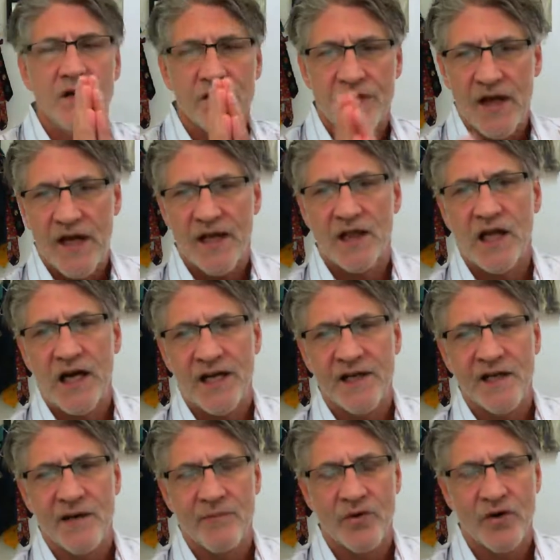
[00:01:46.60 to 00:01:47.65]
the
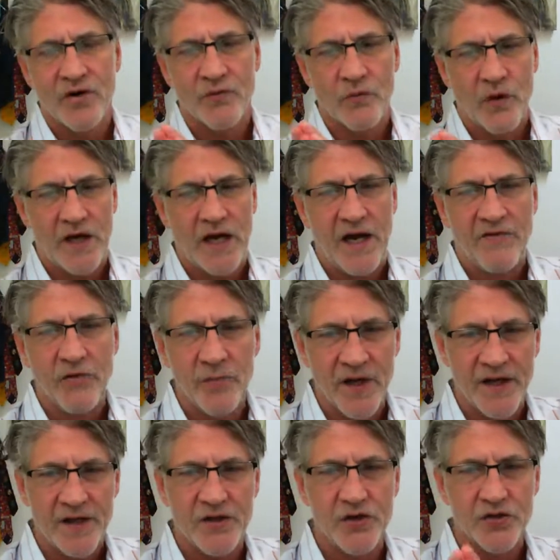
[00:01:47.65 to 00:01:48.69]
headline number, what
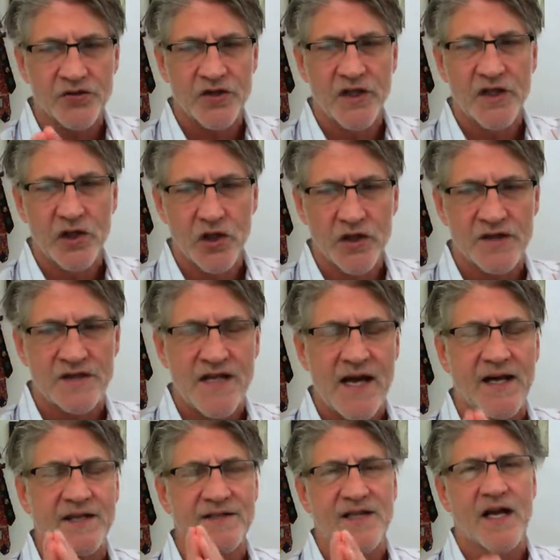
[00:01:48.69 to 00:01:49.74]
everybody usually looks
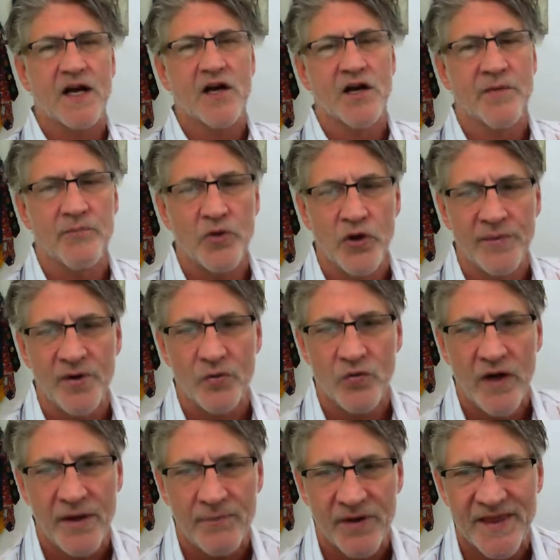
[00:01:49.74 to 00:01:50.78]
at is that unemployment
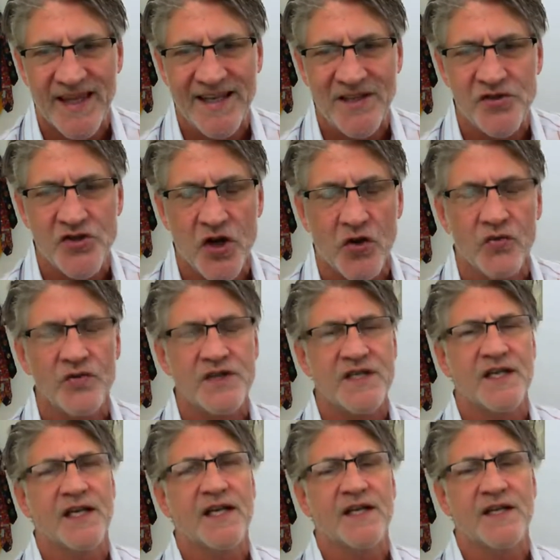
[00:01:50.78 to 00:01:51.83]
rate, but they don't
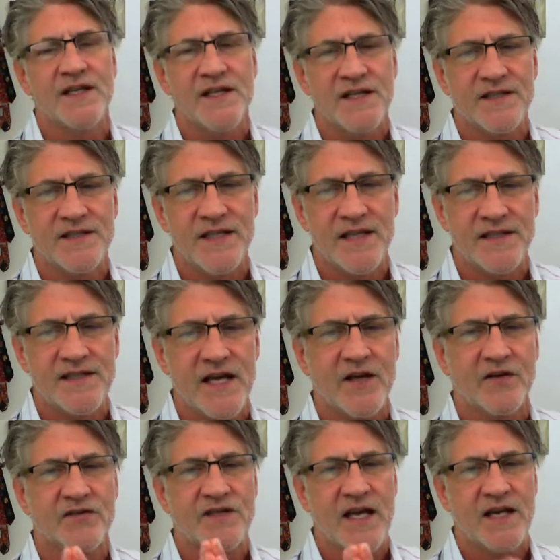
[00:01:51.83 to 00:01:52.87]
dig into these
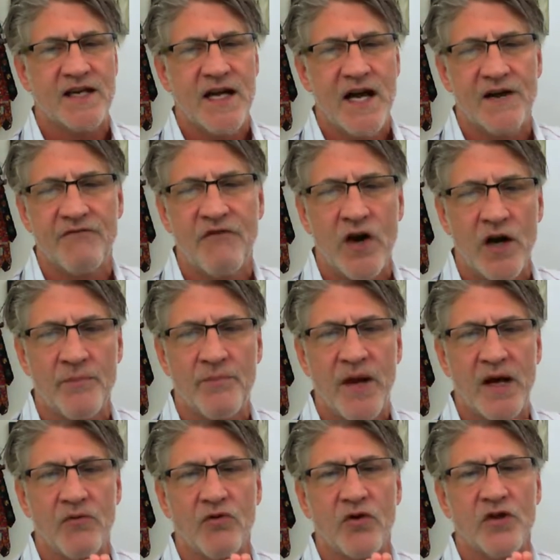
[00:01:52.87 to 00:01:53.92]
details. That non farm
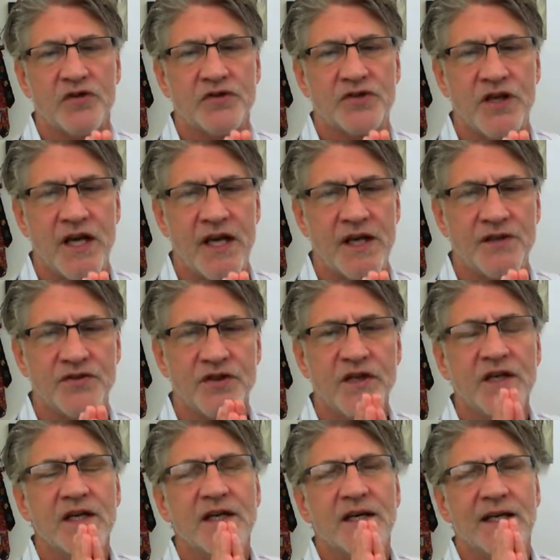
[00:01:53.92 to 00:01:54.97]
payroll change
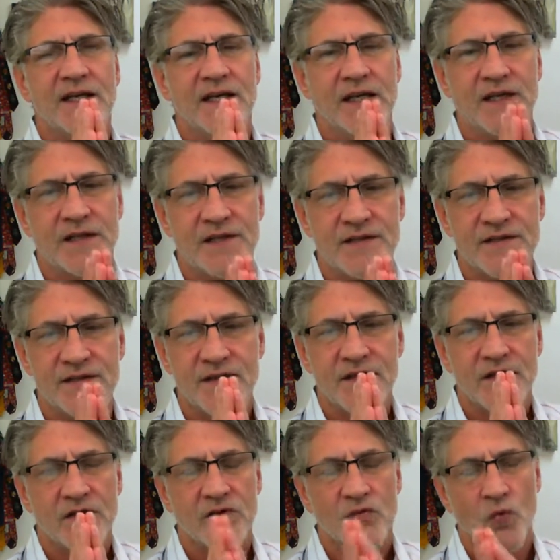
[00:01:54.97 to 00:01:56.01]
is
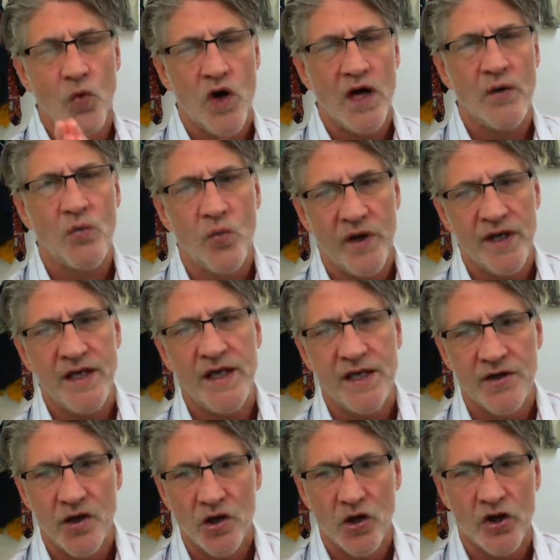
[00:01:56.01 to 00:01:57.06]
what we
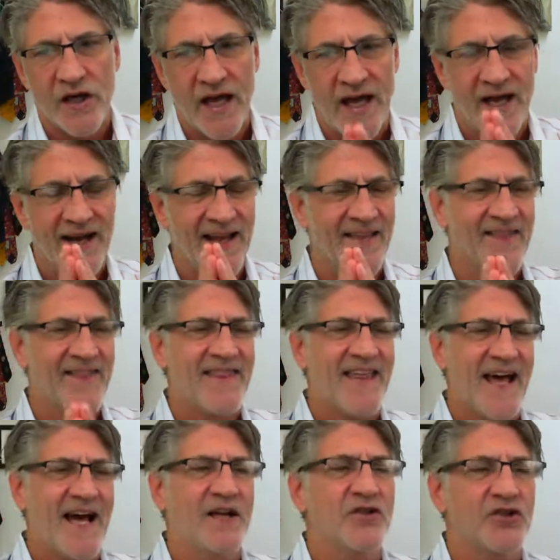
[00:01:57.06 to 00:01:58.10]
need to look at. And
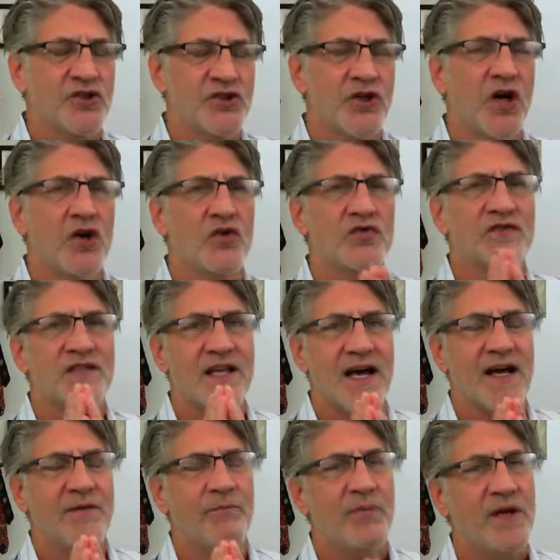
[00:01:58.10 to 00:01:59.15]
that shows
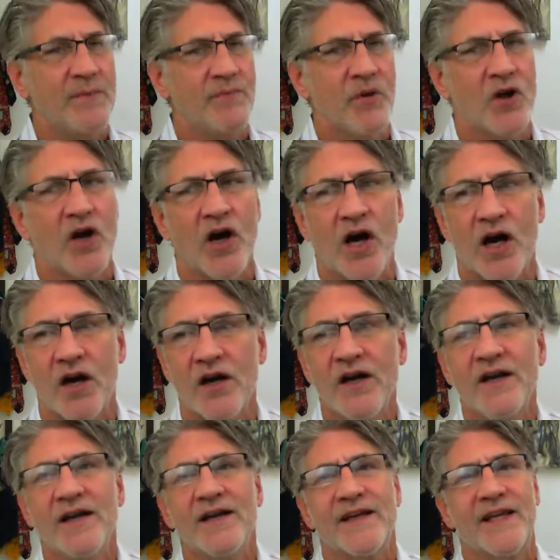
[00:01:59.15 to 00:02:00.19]
that people
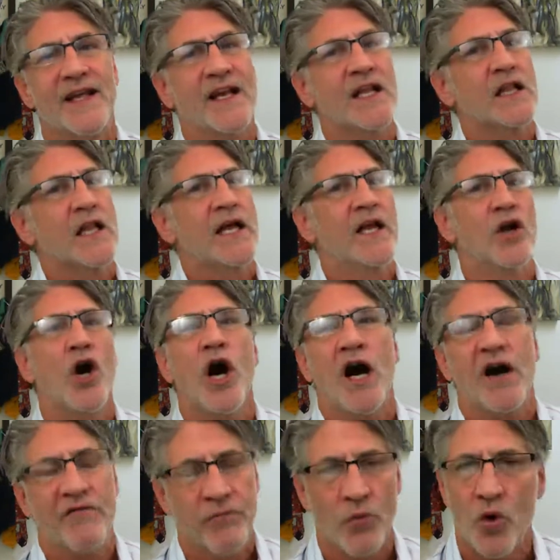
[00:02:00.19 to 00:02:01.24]
are getting laid
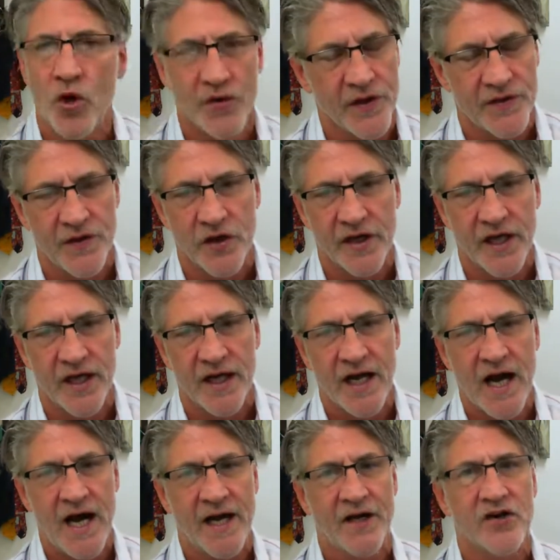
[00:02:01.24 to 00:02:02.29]
off more than they're getting
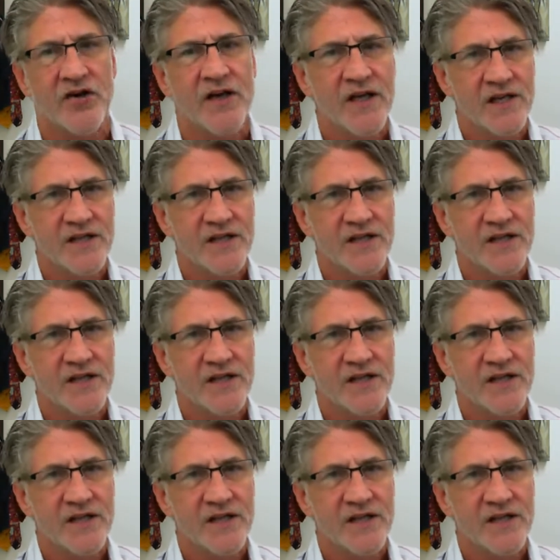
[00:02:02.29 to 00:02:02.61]
hired